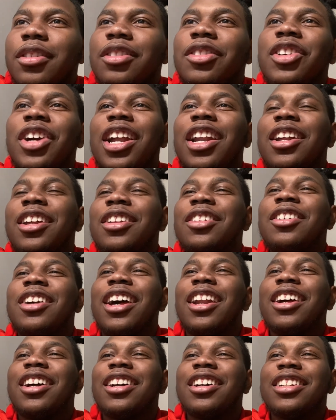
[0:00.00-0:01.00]
You gotta, you
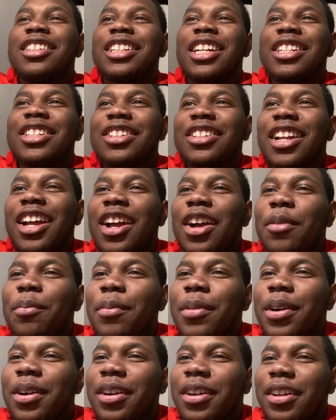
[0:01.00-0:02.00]
gotta uh, chase her down,
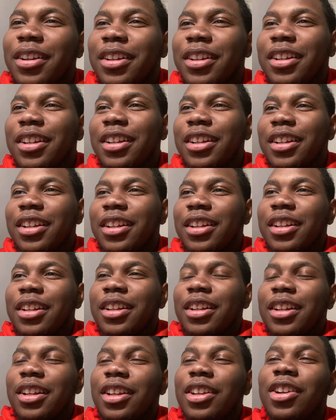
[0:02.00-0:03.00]
bro.
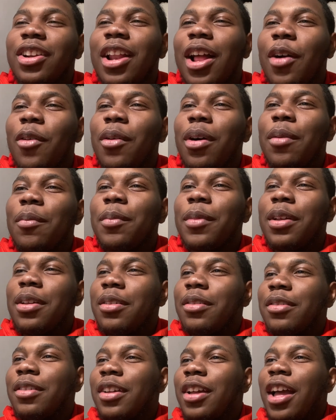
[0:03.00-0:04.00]
You know that one
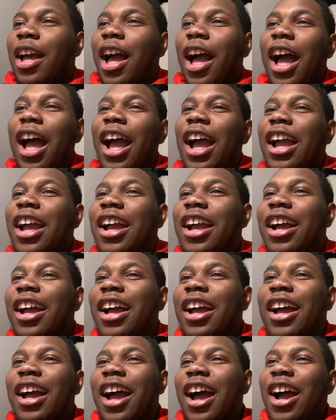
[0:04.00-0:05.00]
meme? Hey,
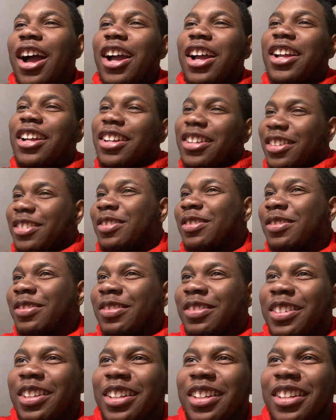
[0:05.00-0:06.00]
hey.
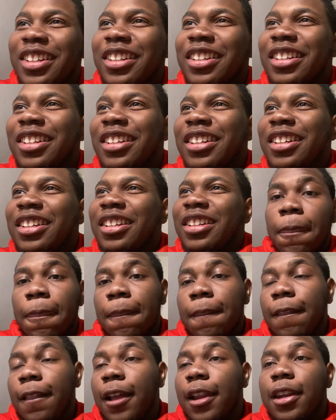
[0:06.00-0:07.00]
Yeah.
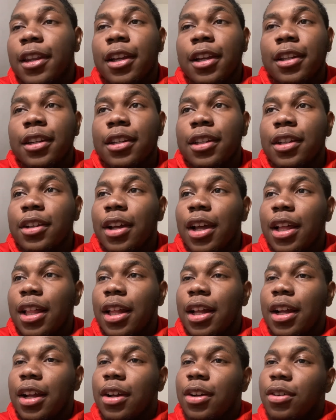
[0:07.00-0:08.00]
Yeah, nigga Dio acting
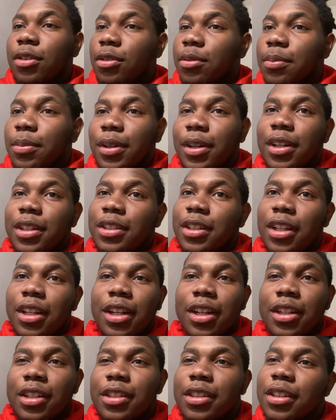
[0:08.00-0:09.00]
like a hoe, bro. That's all I
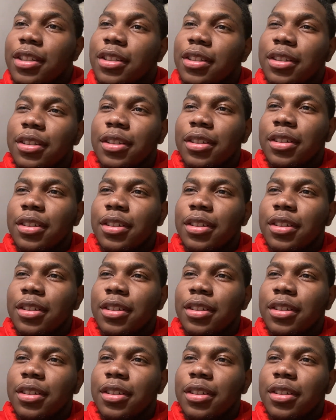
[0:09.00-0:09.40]
gotta say.